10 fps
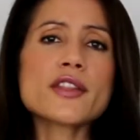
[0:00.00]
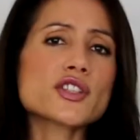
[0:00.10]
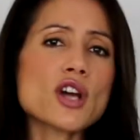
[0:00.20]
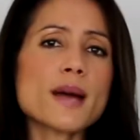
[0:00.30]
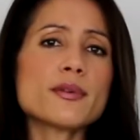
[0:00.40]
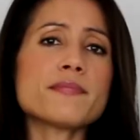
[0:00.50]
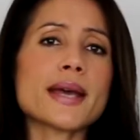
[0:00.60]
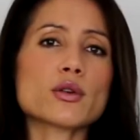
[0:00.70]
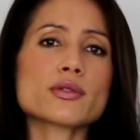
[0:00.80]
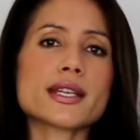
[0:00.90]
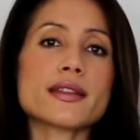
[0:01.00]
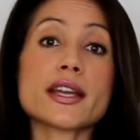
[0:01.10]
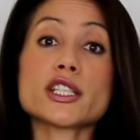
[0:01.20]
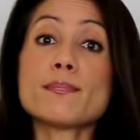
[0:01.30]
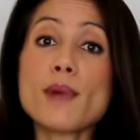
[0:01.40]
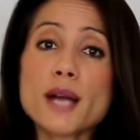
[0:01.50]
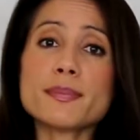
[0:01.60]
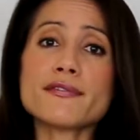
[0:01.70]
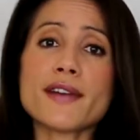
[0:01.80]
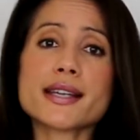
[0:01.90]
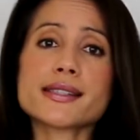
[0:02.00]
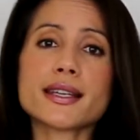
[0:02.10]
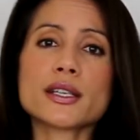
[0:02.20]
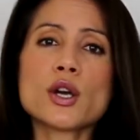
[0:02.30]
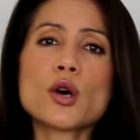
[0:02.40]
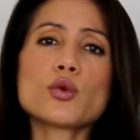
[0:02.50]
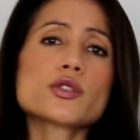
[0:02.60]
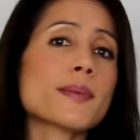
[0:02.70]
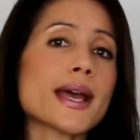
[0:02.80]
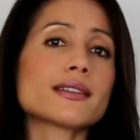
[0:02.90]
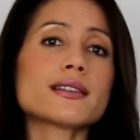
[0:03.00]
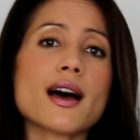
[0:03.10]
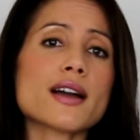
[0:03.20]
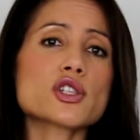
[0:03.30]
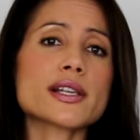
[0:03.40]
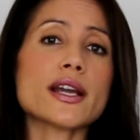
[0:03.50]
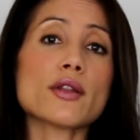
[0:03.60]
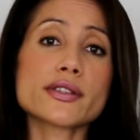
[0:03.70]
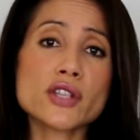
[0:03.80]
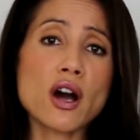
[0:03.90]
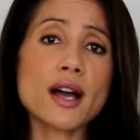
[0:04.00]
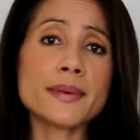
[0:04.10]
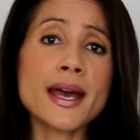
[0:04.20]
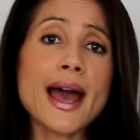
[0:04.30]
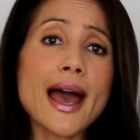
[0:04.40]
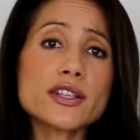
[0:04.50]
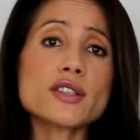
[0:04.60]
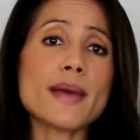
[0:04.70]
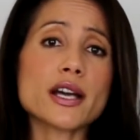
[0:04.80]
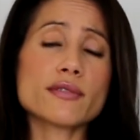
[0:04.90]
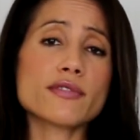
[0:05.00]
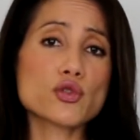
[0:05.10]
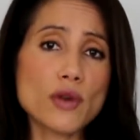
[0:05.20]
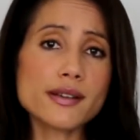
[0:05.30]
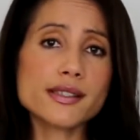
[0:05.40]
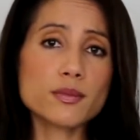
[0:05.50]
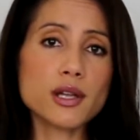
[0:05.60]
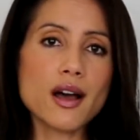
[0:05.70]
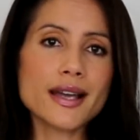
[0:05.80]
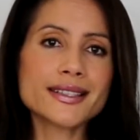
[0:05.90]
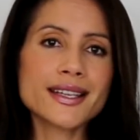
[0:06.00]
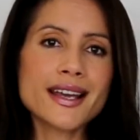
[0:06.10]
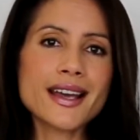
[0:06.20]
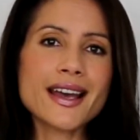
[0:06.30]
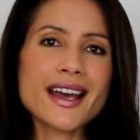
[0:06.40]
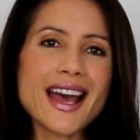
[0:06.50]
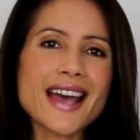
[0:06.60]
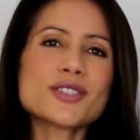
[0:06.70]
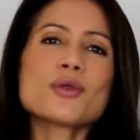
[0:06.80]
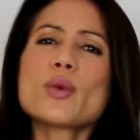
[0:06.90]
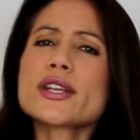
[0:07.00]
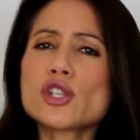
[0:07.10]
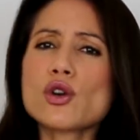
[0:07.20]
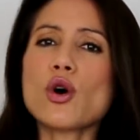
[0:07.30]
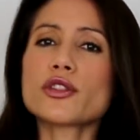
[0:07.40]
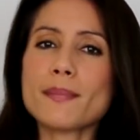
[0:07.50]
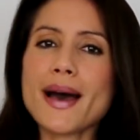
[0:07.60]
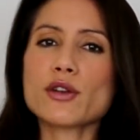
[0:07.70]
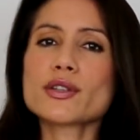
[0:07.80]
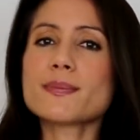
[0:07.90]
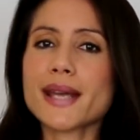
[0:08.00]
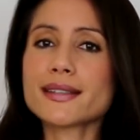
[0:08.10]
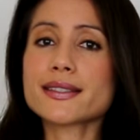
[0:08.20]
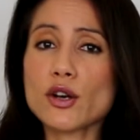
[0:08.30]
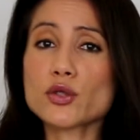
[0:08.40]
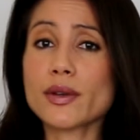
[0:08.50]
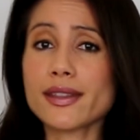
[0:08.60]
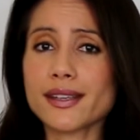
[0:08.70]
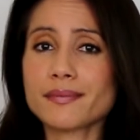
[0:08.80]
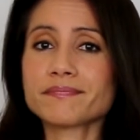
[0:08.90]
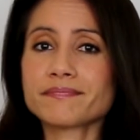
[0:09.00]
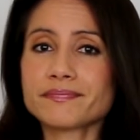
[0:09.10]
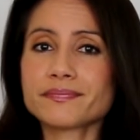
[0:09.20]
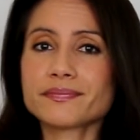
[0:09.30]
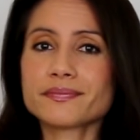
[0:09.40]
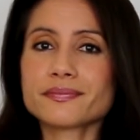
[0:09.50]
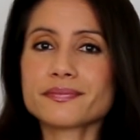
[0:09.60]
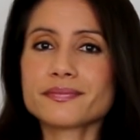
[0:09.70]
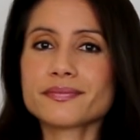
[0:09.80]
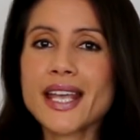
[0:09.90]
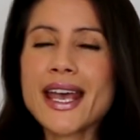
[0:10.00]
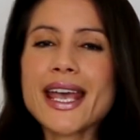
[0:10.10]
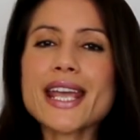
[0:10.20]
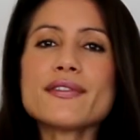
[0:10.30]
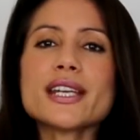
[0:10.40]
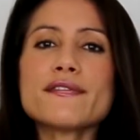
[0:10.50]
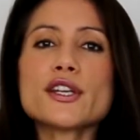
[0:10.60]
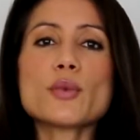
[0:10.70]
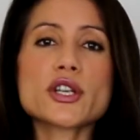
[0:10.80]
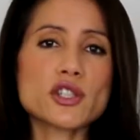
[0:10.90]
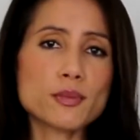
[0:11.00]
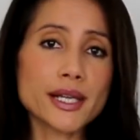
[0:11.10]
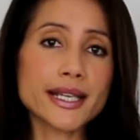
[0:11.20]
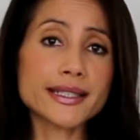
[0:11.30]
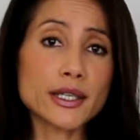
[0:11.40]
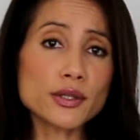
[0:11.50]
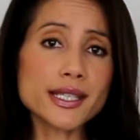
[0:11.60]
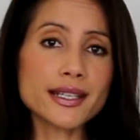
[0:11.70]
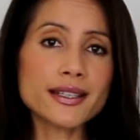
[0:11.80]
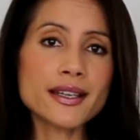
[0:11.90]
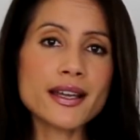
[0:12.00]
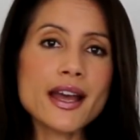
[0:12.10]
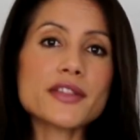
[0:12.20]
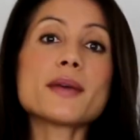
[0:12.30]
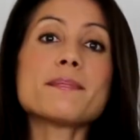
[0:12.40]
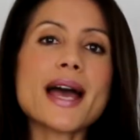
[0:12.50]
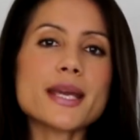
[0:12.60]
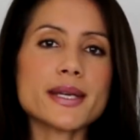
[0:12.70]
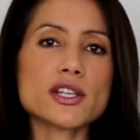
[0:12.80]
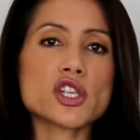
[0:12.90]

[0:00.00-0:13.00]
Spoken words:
The type of penalty that you might be facing will depend largely on the type and amount of the drug supplied and which court the matter is being dealt with in. Even if you wish to plead guilty, there may be a